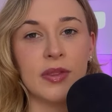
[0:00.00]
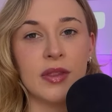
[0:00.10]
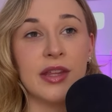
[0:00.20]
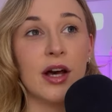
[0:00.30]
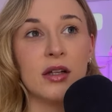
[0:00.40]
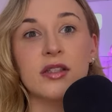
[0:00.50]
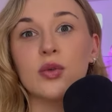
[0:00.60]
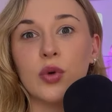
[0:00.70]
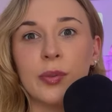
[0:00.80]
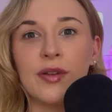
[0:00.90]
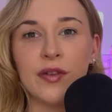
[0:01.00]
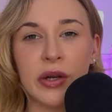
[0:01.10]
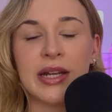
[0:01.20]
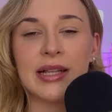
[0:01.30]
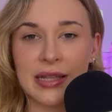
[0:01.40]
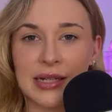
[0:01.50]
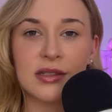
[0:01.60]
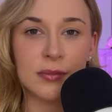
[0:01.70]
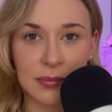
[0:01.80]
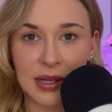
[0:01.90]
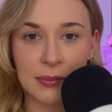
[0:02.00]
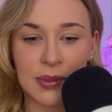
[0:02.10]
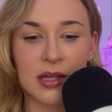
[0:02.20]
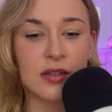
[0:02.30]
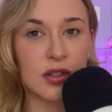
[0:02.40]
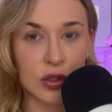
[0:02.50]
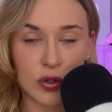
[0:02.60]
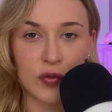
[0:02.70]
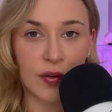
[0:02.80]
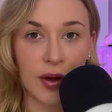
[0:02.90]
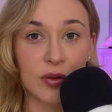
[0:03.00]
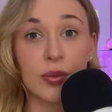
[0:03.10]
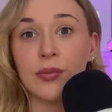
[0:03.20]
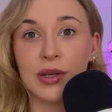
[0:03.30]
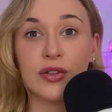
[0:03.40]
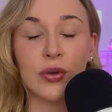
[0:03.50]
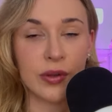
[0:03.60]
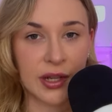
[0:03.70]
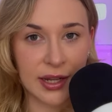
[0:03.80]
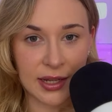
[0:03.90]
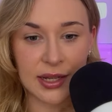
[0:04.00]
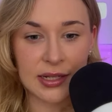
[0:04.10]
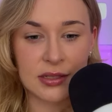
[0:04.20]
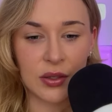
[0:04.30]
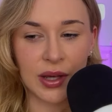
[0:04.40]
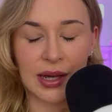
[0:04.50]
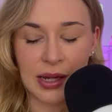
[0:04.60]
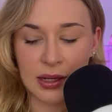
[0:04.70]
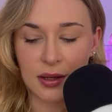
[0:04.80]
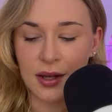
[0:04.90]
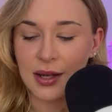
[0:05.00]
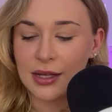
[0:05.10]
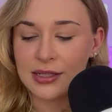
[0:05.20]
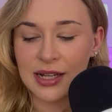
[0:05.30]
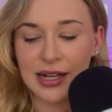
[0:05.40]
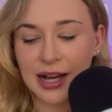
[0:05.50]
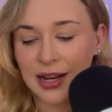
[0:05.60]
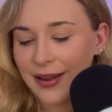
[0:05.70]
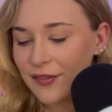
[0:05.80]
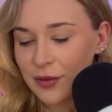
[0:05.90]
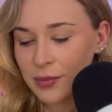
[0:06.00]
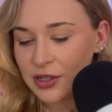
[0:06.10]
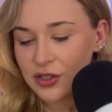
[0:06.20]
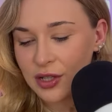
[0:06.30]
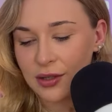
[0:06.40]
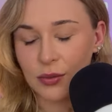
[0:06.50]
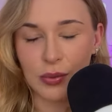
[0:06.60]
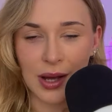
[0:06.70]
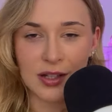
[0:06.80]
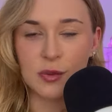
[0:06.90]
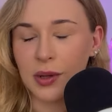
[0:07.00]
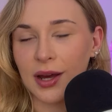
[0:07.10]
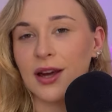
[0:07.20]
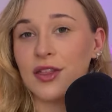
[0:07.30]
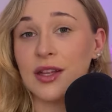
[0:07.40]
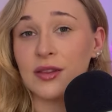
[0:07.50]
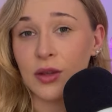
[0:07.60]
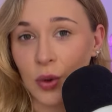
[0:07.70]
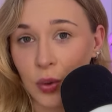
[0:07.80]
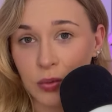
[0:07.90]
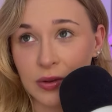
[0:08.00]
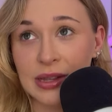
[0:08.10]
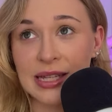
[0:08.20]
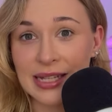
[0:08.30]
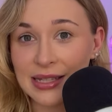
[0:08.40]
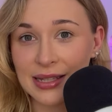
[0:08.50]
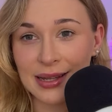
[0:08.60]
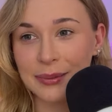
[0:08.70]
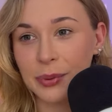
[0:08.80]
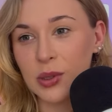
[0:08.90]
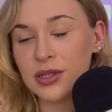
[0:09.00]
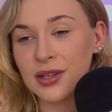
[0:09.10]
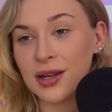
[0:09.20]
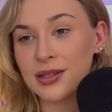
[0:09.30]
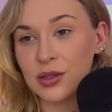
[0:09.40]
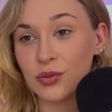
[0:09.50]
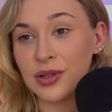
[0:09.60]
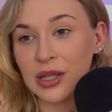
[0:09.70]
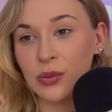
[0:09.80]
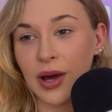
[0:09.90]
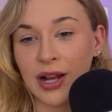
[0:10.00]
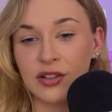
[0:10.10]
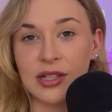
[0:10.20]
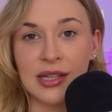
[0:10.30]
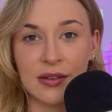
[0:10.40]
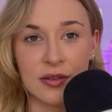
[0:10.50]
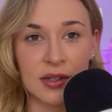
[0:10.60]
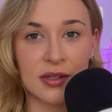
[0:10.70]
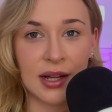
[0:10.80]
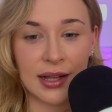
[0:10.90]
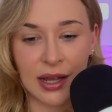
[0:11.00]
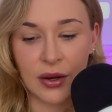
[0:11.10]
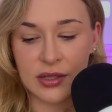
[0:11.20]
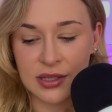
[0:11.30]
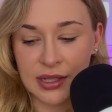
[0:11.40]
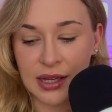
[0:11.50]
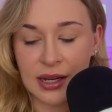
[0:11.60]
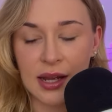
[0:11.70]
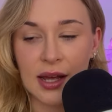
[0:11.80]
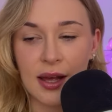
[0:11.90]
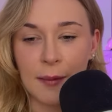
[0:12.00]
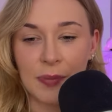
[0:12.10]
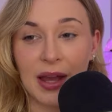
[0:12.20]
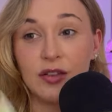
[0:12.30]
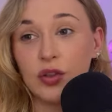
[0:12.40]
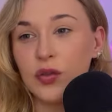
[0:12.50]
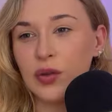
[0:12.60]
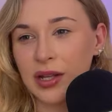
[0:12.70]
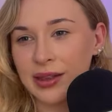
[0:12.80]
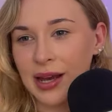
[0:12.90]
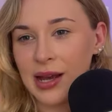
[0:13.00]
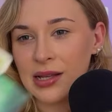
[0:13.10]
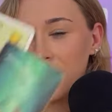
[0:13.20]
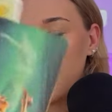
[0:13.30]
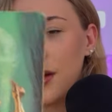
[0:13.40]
The answer will be very clear to me because the universe will make sure that it is, okay? And saying that kind of affirmation works, but I think the whole releasing process is really what actually gives us that clarity. And I do feel like that is a